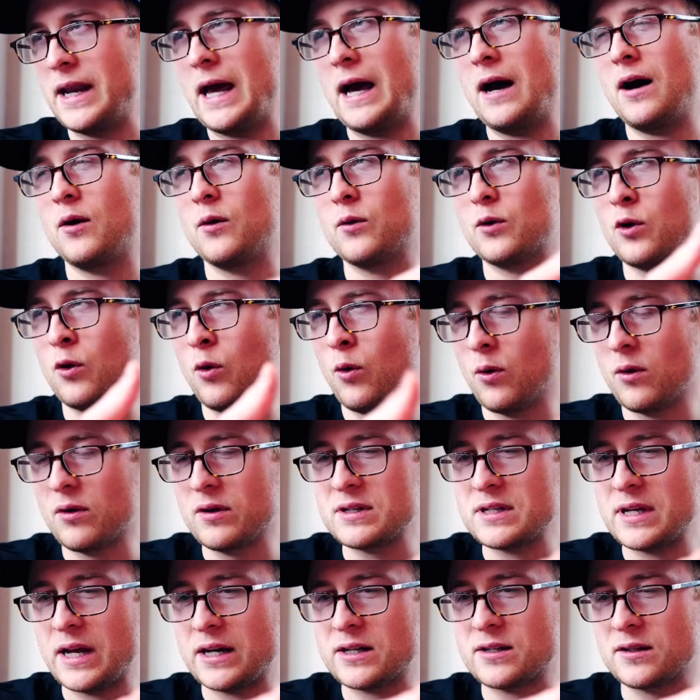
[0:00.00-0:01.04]
now, Core
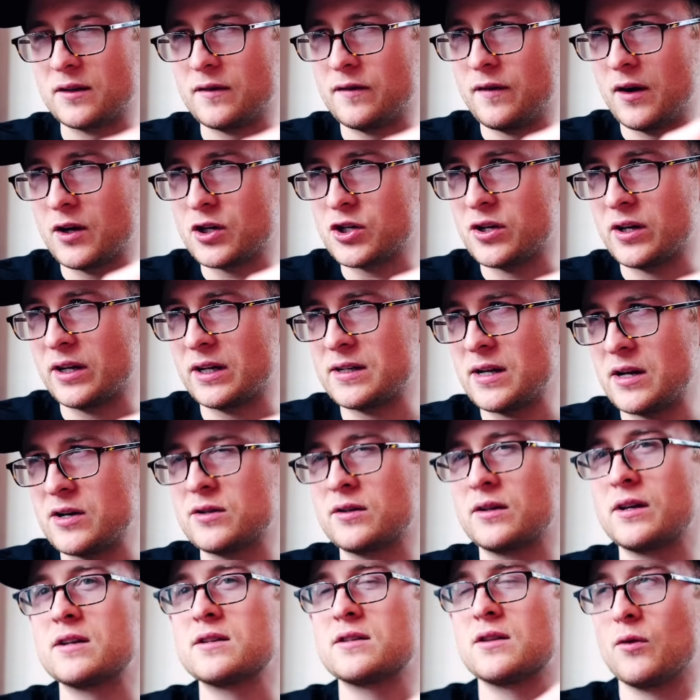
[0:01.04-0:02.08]
is actually functioning
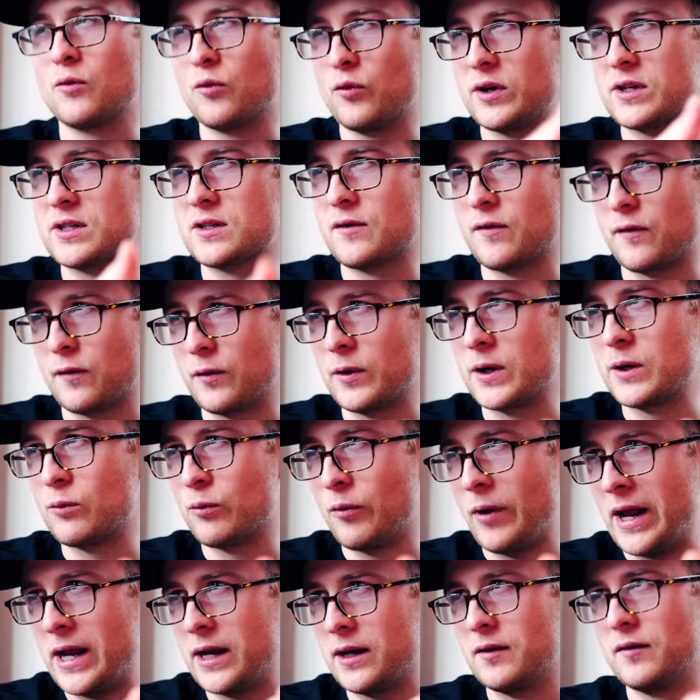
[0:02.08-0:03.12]
essentially as the risk-free
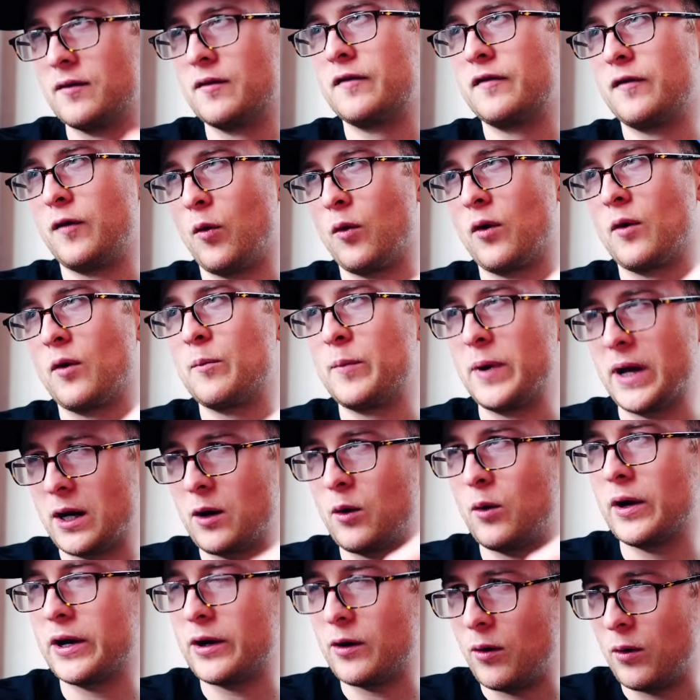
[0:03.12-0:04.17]
rate for
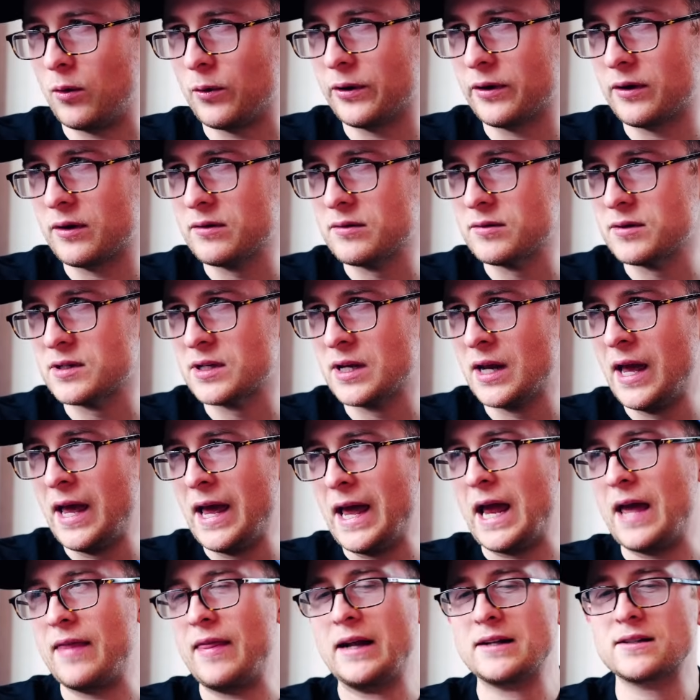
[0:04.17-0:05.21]
Bitcoin holders,
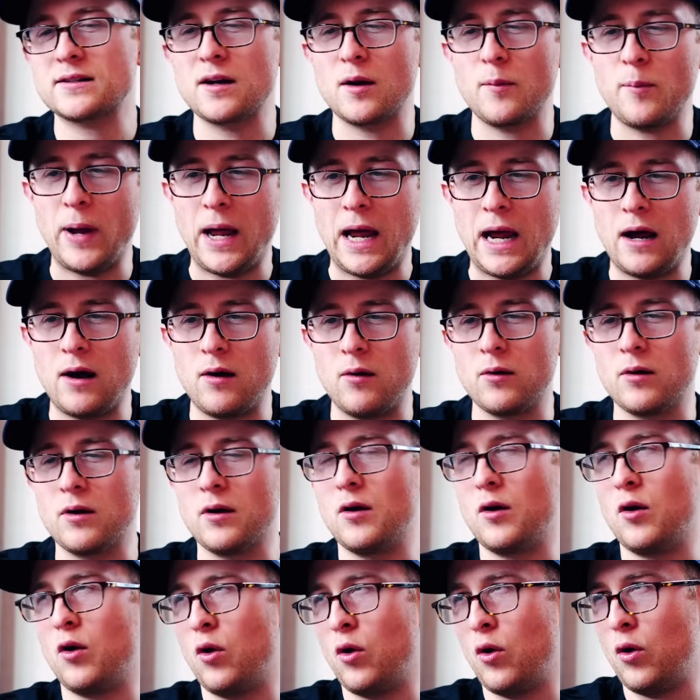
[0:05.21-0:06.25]
and that's going to power
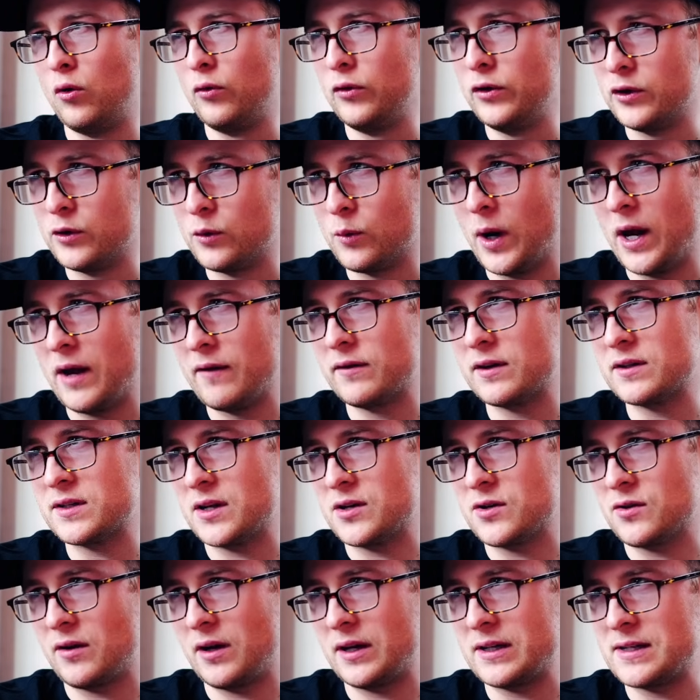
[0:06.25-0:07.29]
a whole new wave of
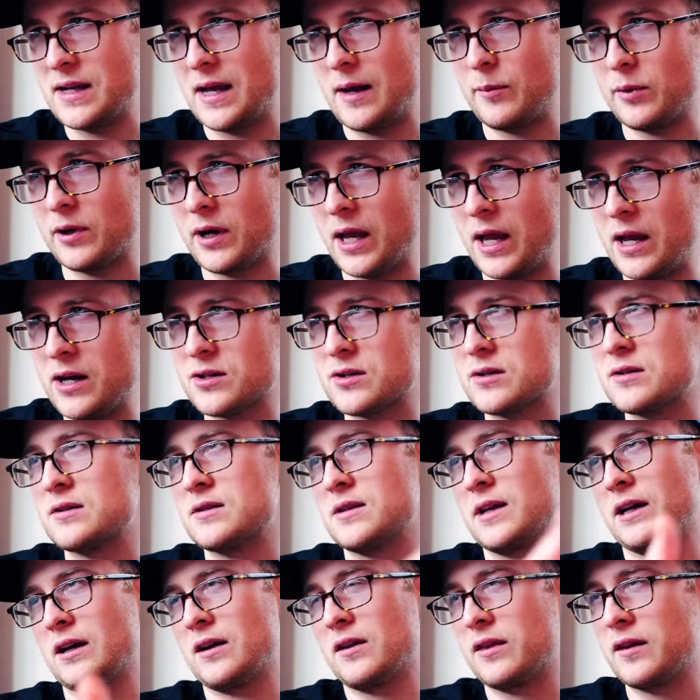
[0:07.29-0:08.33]
decentralized applications
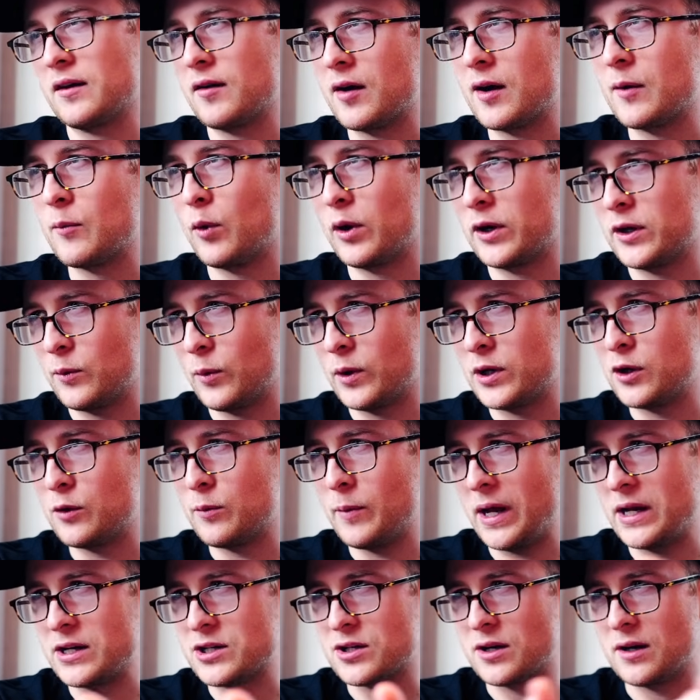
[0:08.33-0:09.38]
like Ethereum, what you
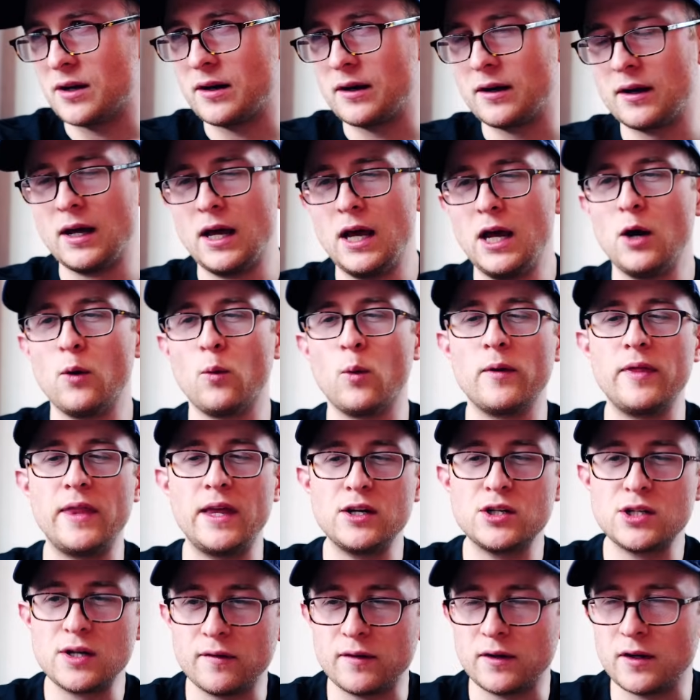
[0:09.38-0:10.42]
mentioned. When they
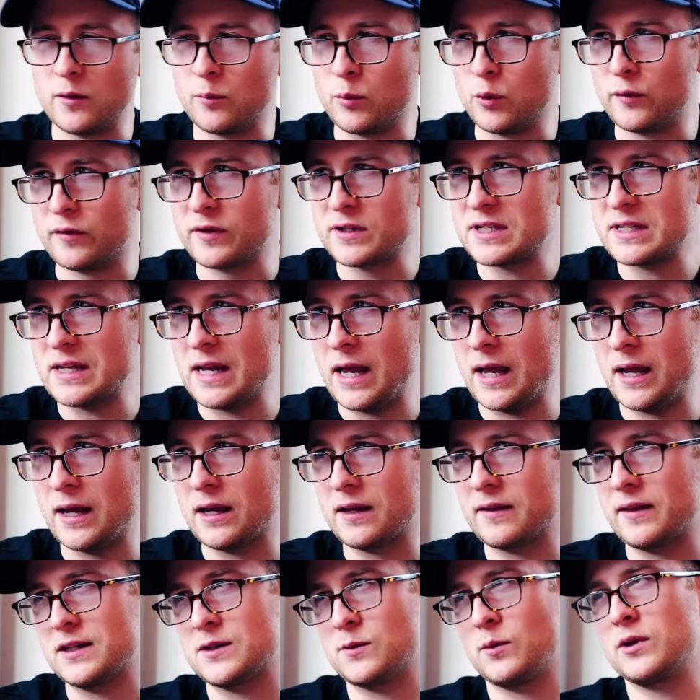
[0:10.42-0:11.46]
shifted to proof of
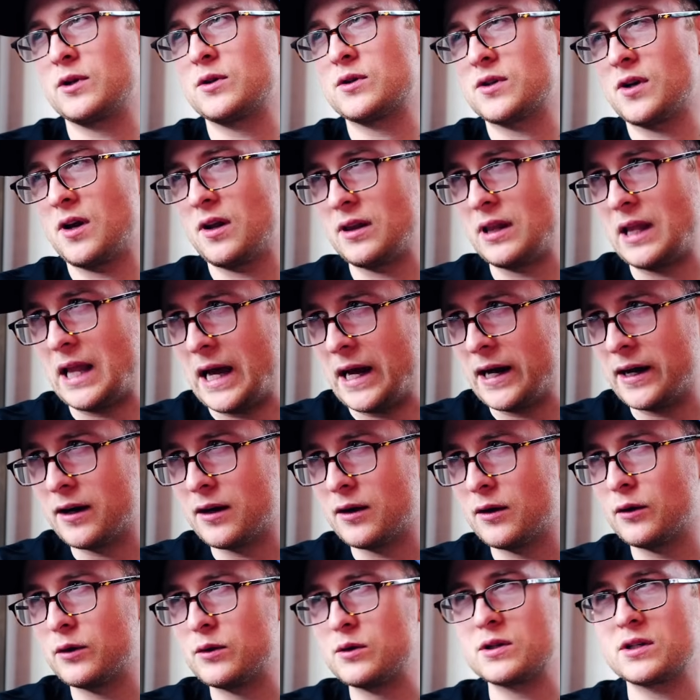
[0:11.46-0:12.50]
stake, that's when you saw
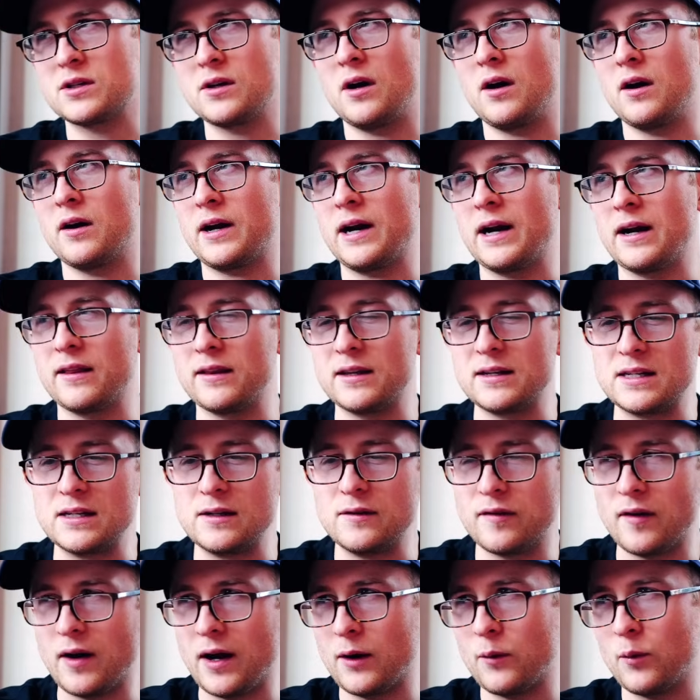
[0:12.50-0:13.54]
Lido, you saw kind of the
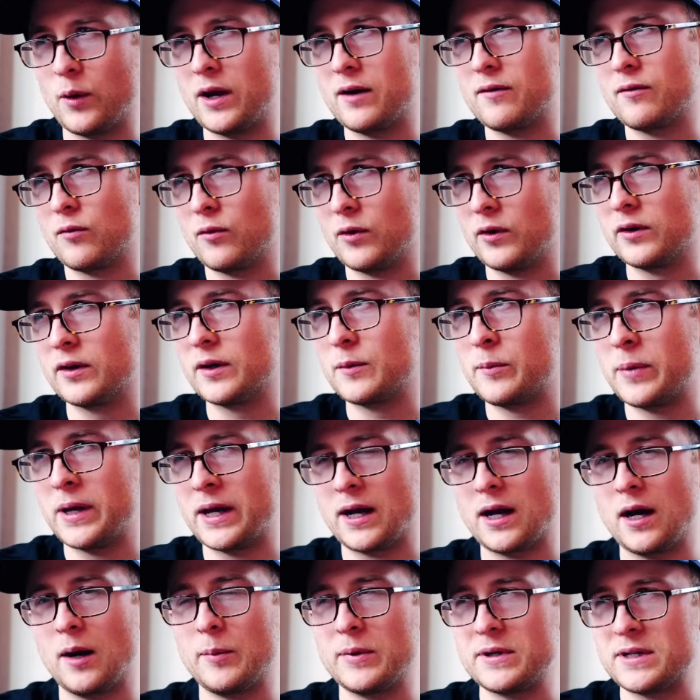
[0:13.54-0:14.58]
DeFi wave really
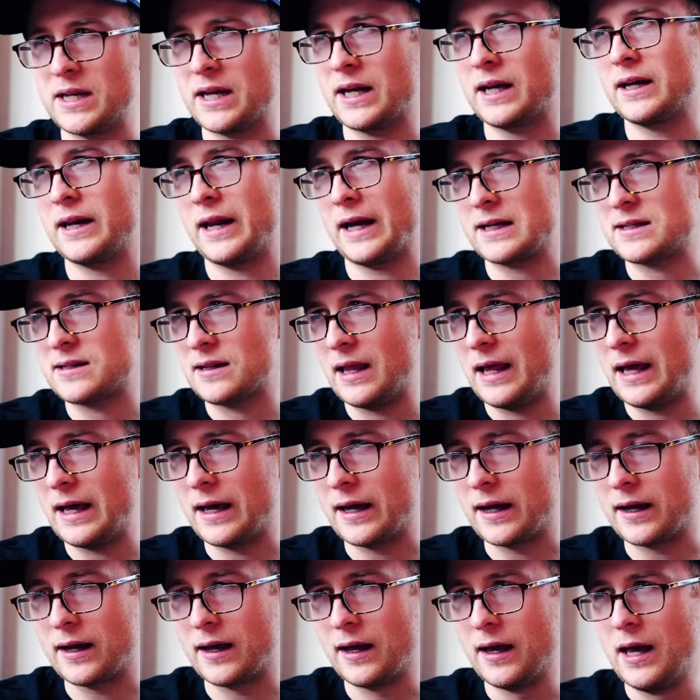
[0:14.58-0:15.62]
pick up and take a next
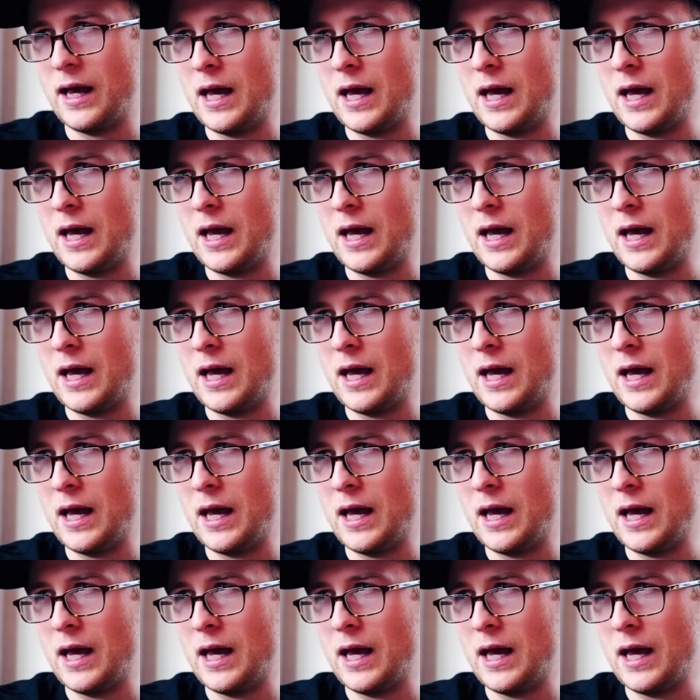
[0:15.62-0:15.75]
leg,